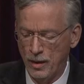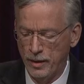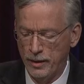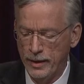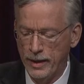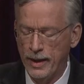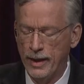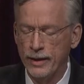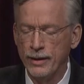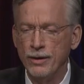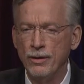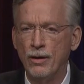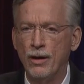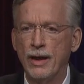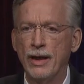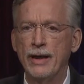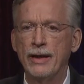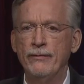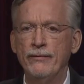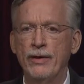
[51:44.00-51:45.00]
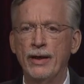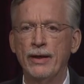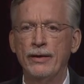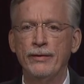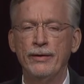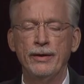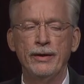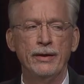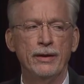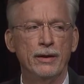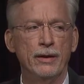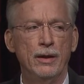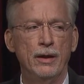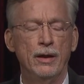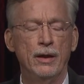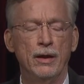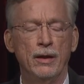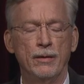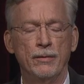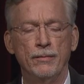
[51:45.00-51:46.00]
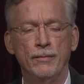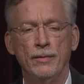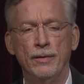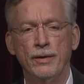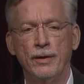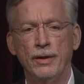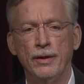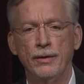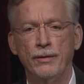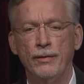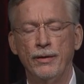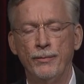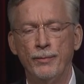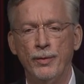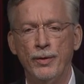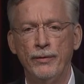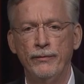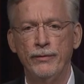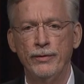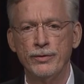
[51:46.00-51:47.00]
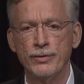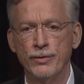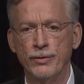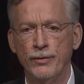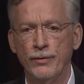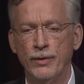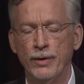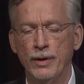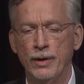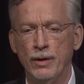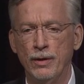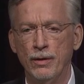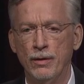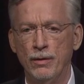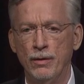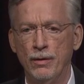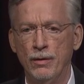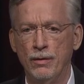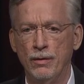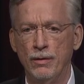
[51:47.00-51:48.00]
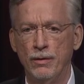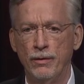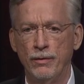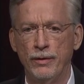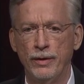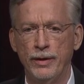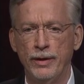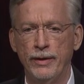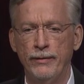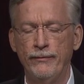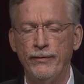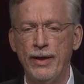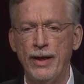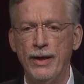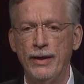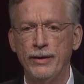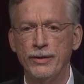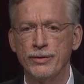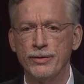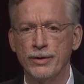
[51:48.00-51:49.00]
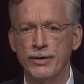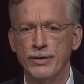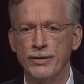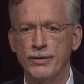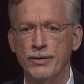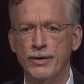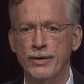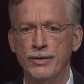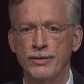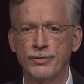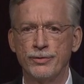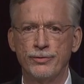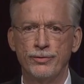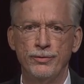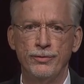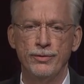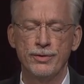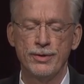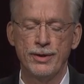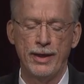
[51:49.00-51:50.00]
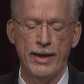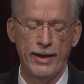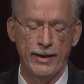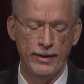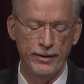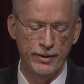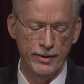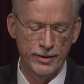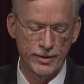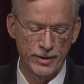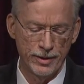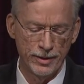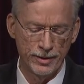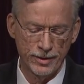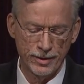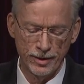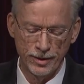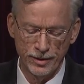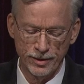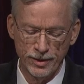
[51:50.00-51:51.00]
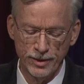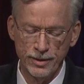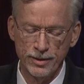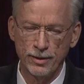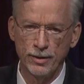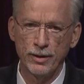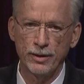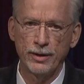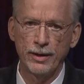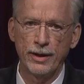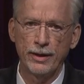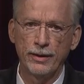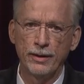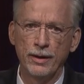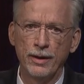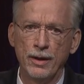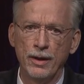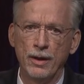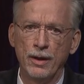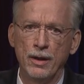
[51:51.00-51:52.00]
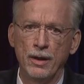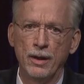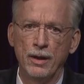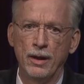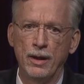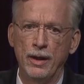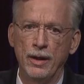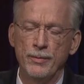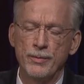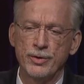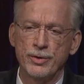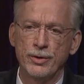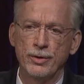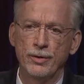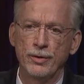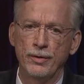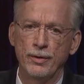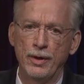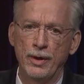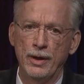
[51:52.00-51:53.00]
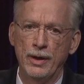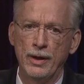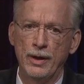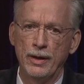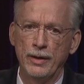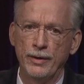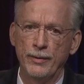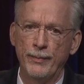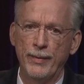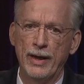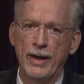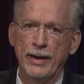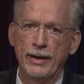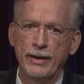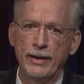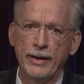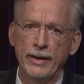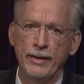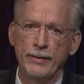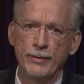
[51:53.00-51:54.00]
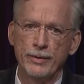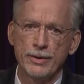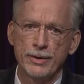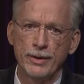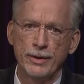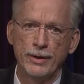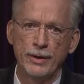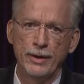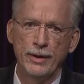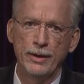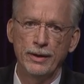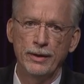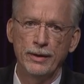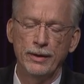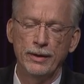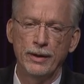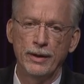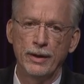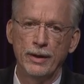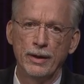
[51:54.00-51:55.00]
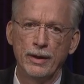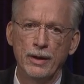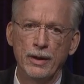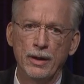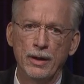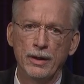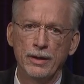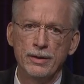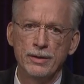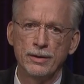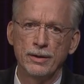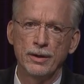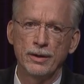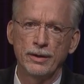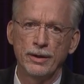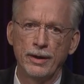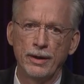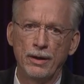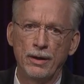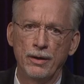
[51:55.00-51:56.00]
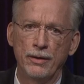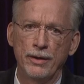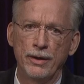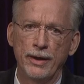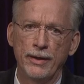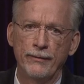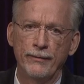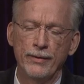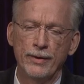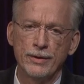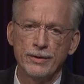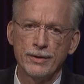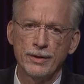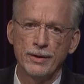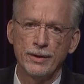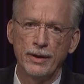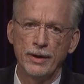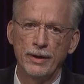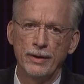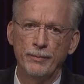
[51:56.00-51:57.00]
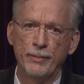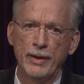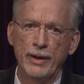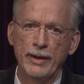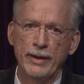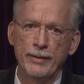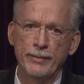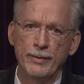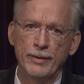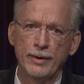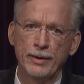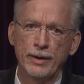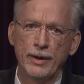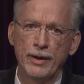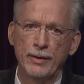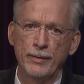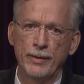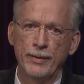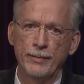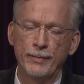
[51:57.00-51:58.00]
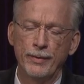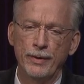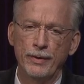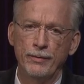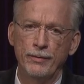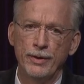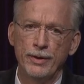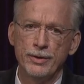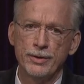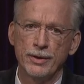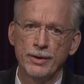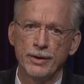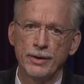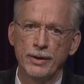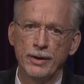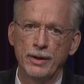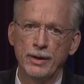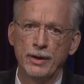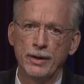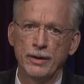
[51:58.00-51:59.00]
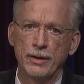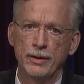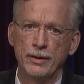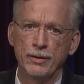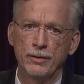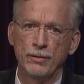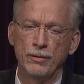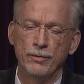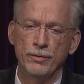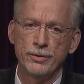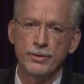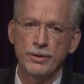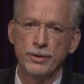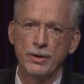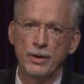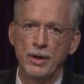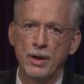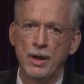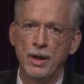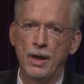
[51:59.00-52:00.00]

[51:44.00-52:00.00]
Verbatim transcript: Yeah, you know, I haven't had the uh, the, the privilege or the or, or, the advantage as Drew has had in this instance. He's looked at, I'm sure, uh, the body cameras and and uh, he's looked at all the evidence and, and being able to come up and reach a, a conclusion.